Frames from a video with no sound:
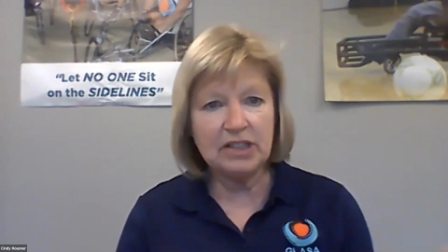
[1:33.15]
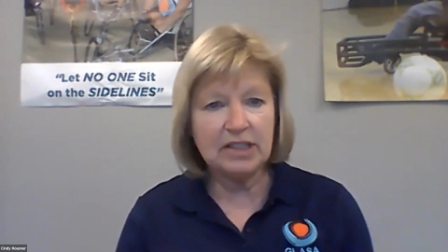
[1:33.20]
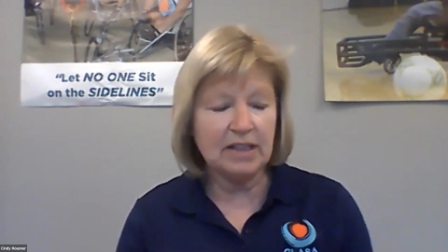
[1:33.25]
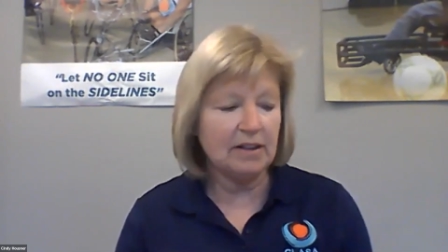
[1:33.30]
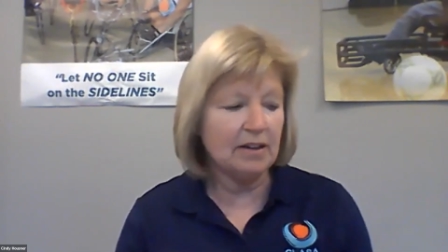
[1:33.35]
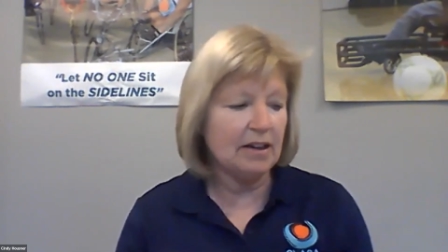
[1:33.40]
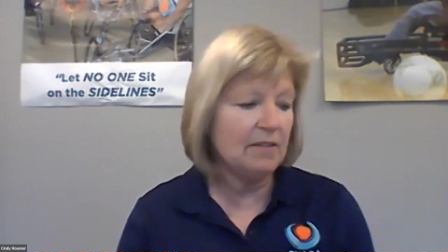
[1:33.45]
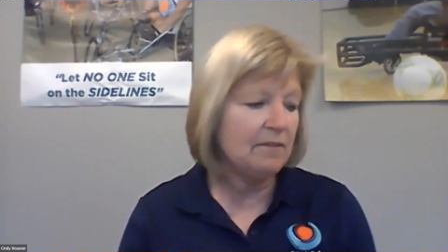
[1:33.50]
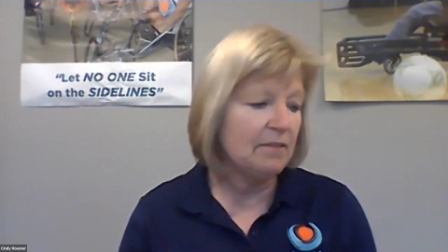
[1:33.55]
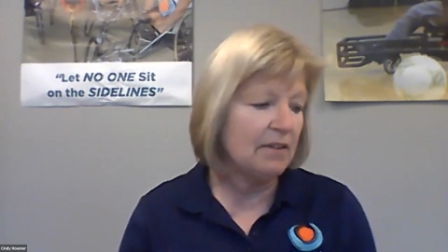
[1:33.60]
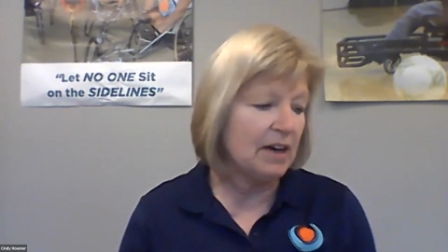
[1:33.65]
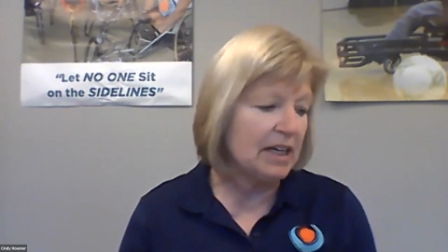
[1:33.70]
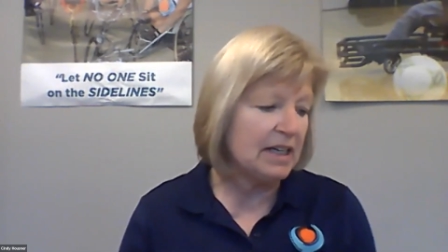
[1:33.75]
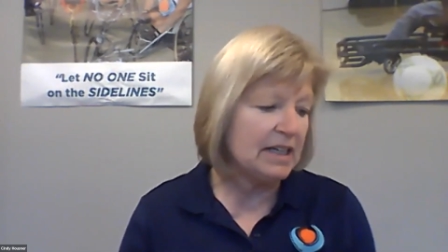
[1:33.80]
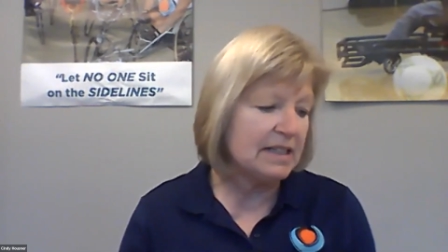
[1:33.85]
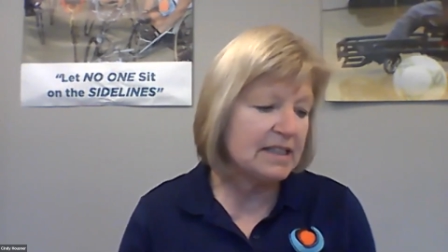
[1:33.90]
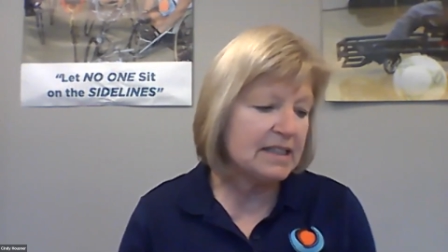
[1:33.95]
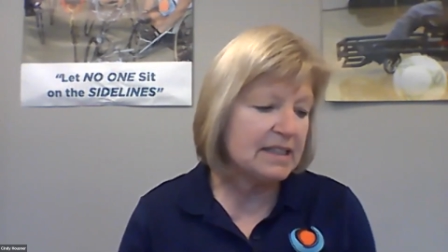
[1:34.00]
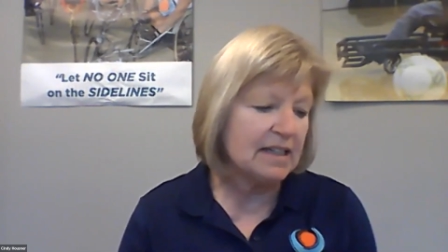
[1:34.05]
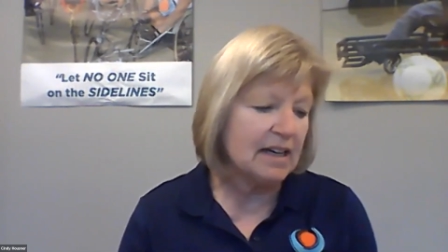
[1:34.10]
their
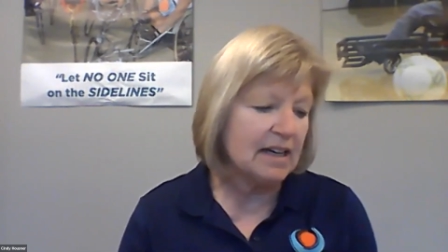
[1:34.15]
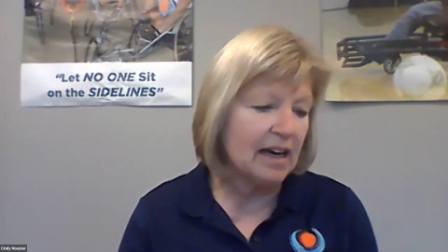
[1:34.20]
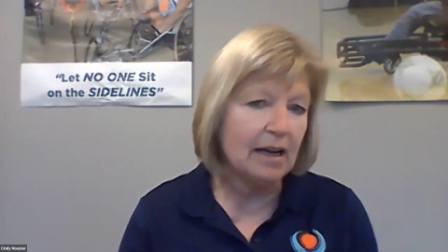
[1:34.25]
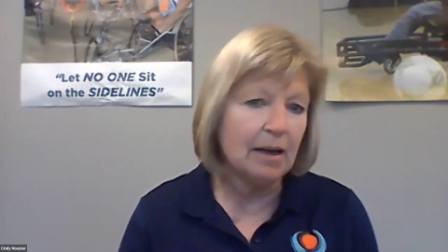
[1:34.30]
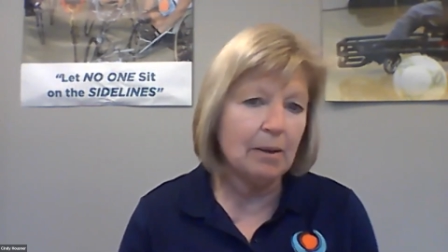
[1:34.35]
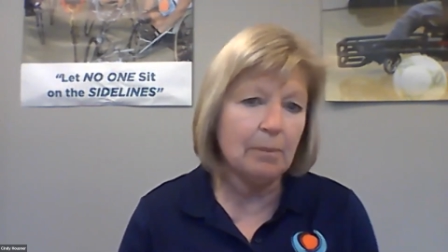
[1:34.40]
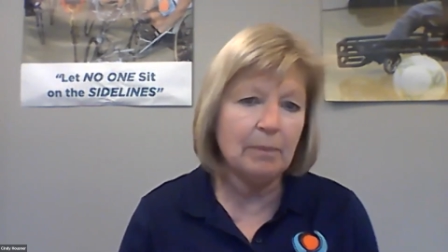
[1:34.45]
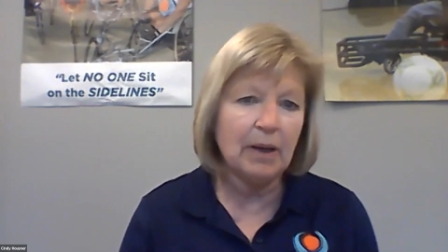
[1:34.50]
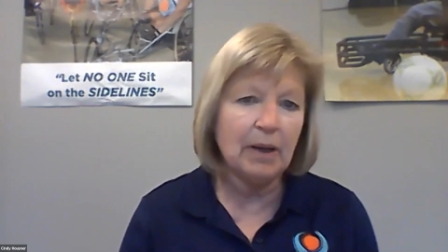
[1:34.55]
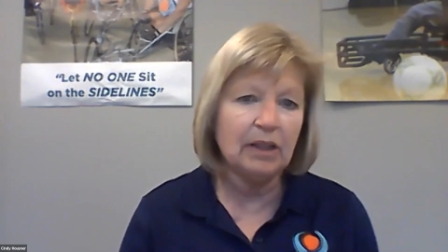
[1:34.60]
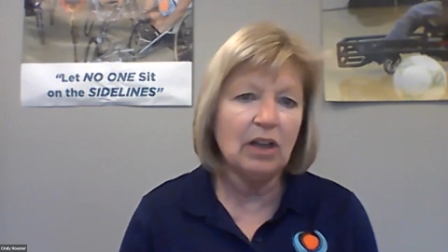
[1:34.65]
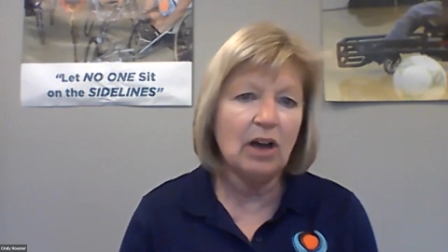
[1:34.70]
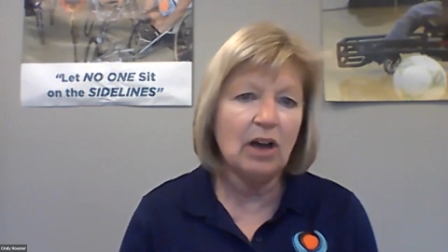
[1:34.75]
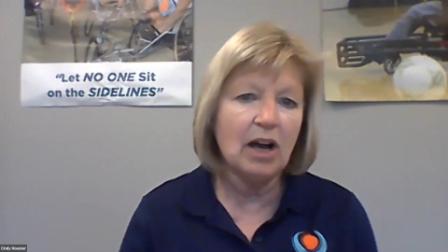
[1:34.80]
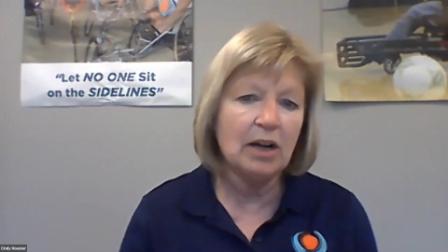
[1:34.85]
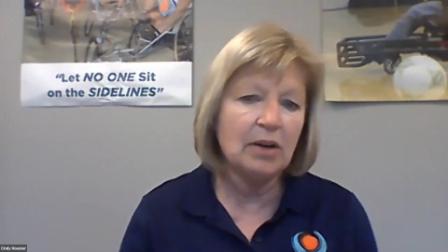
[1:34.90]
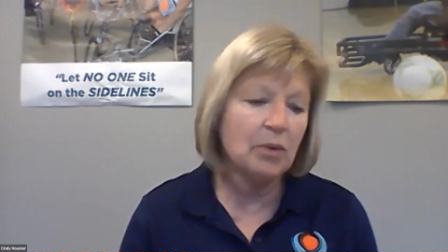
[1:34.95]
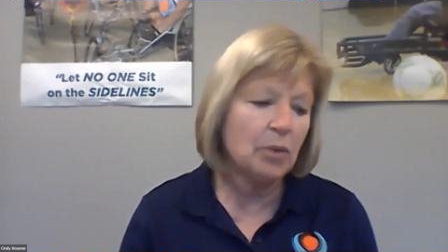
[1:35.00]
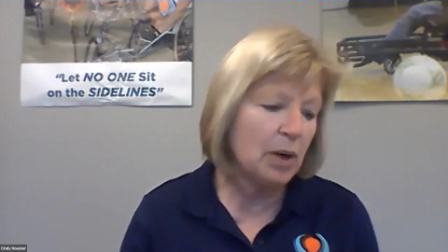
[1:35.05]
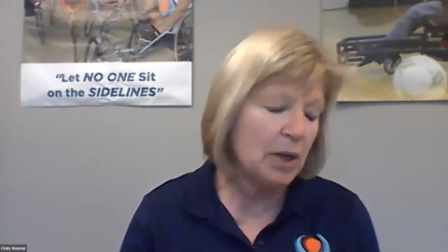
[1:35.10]
advice,
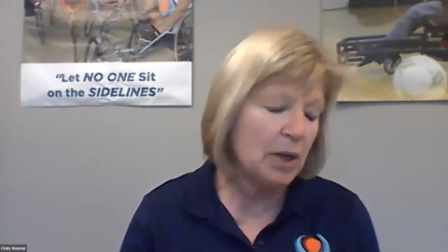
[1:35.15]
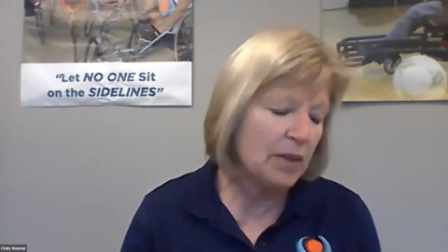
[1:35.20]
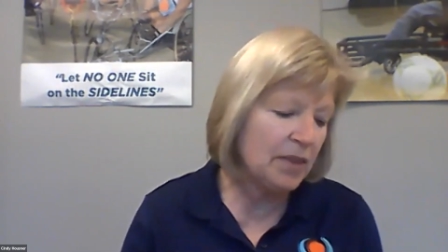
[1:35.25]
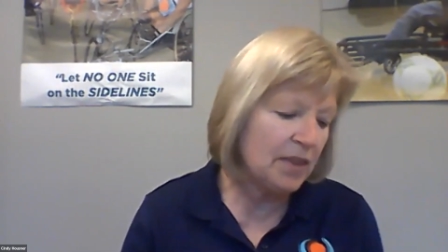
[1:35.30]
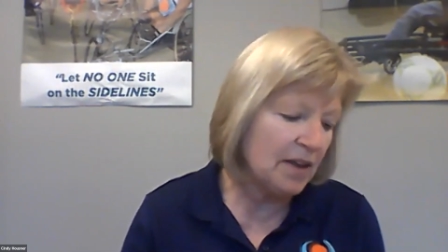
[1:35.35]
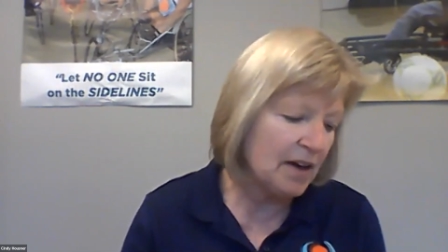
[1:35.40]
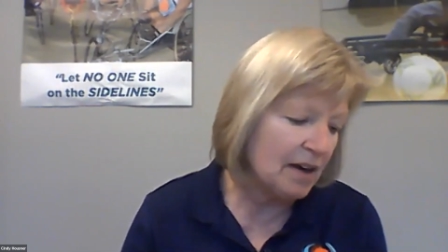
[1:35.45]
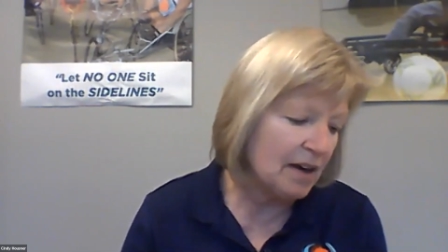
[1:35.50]
along with